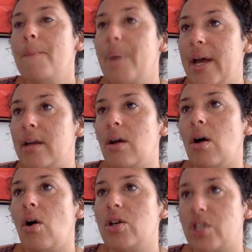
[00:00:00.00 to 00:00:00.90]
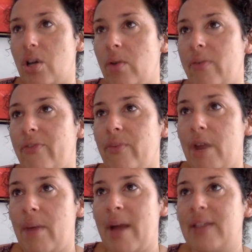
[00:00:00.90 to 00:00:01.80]
but also for
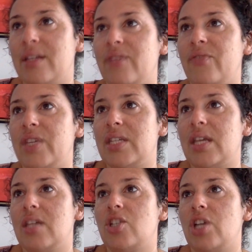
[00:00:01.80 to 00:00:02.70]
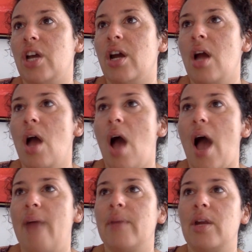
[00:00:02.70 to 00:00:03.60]
Mary Magdalene Feast Day this year,
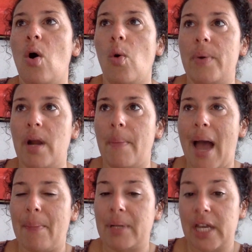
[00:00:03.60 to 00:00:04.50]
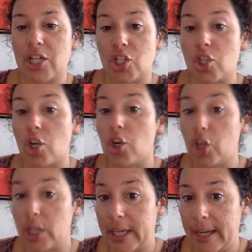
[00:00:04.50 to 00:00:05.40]
I'm going to open up applications
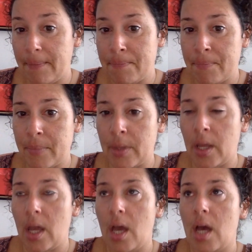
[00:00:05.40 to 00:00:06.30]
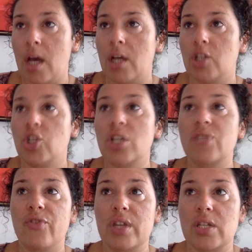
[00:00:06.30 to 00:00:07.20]
early
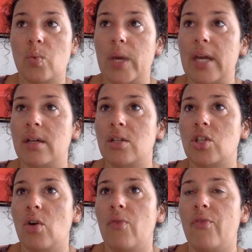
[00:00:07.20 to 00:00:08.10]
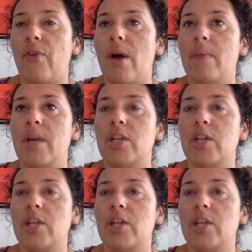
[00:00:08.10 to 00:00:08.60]
just for this week. So from